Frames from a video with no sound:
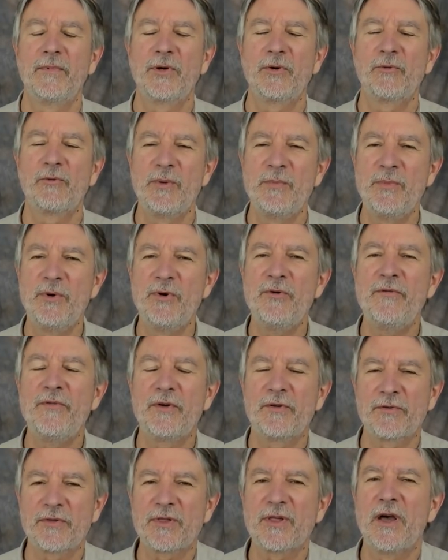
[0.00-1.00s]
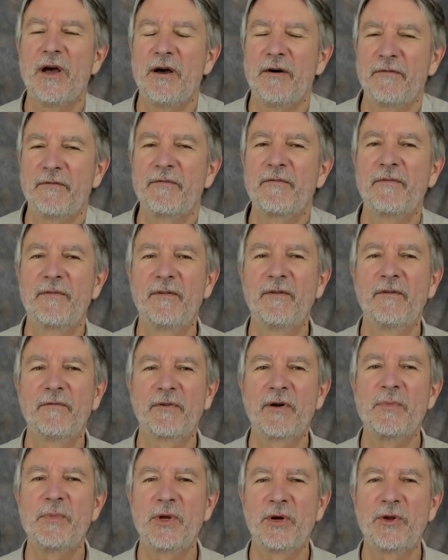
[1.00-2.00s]
to remove yourself
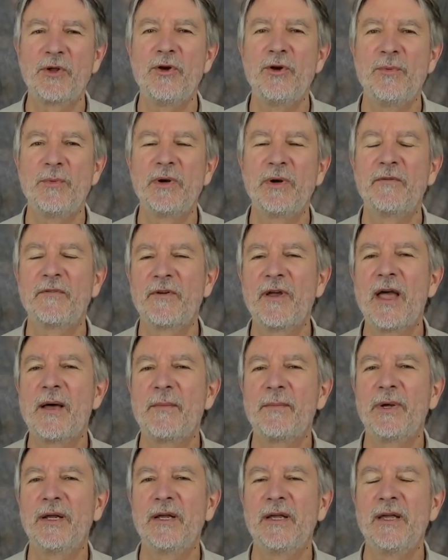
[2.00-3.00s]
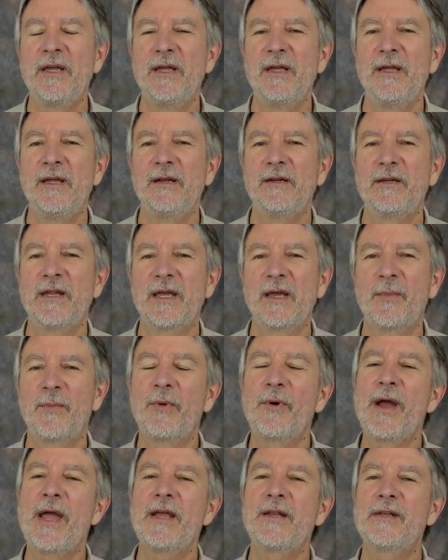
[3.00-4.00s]
from your human family. Take a
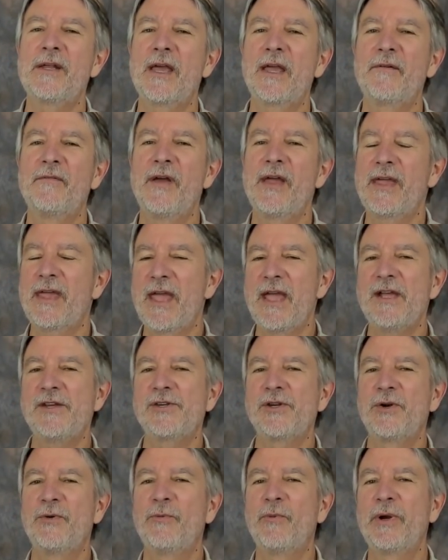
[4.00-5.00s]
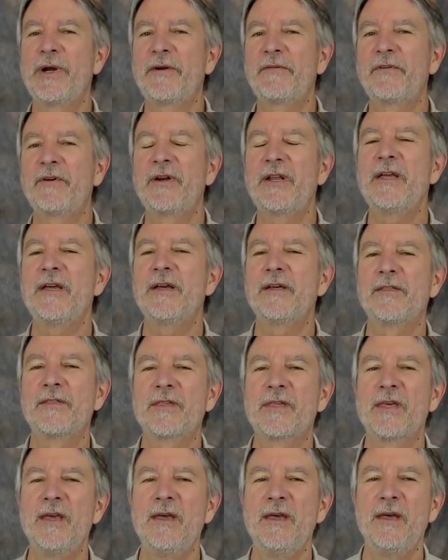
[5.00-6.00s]
break, take a vacation, whatever it
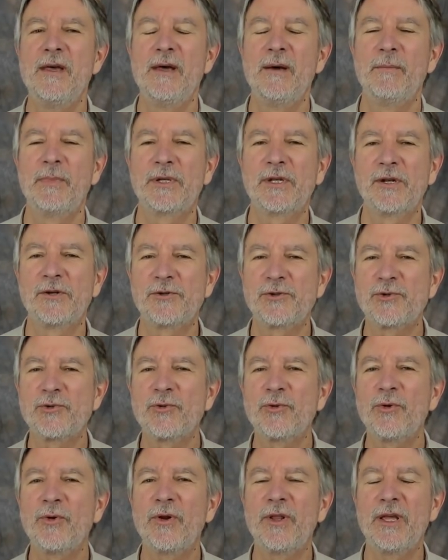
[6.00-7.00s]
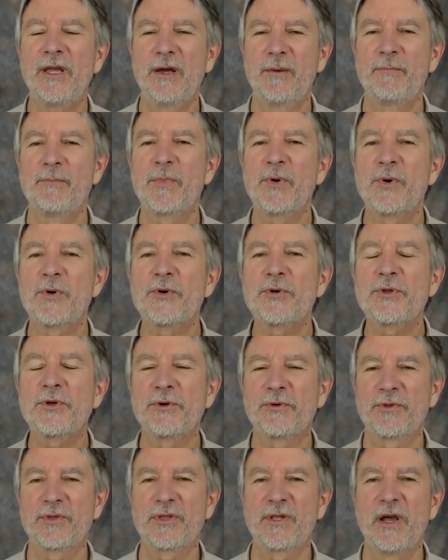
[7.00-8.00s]
is, but to truly immerse
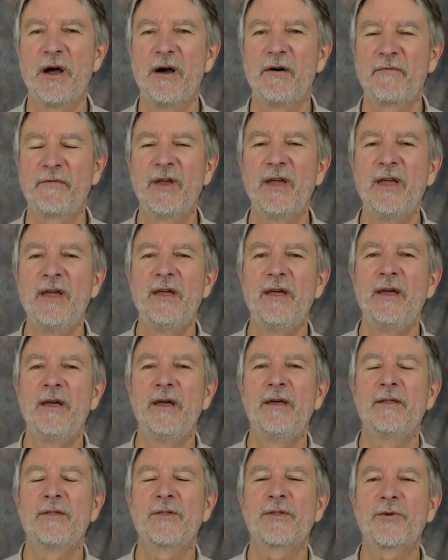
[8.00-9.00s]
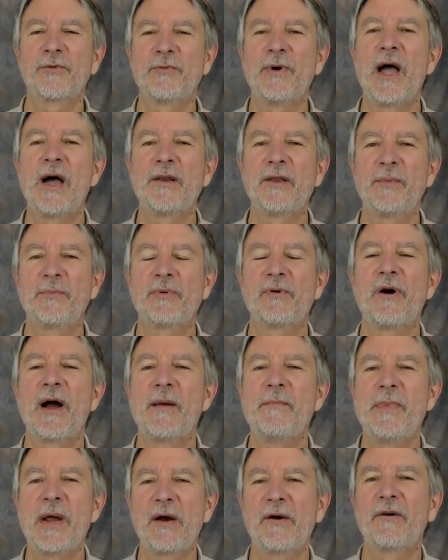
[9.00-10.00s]
yourself surrounded
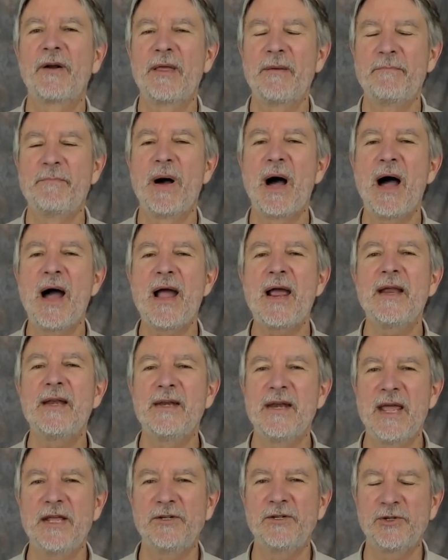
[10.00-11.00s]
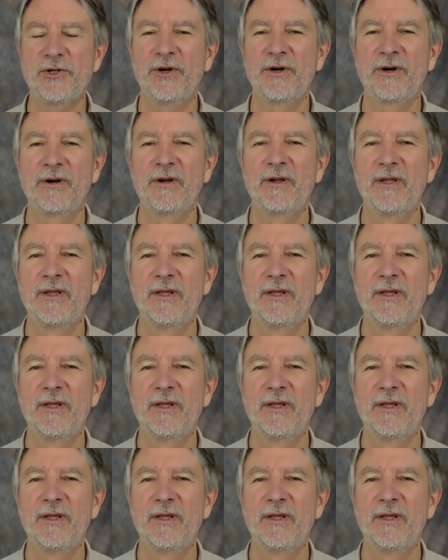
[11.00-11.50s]
primarily by nature,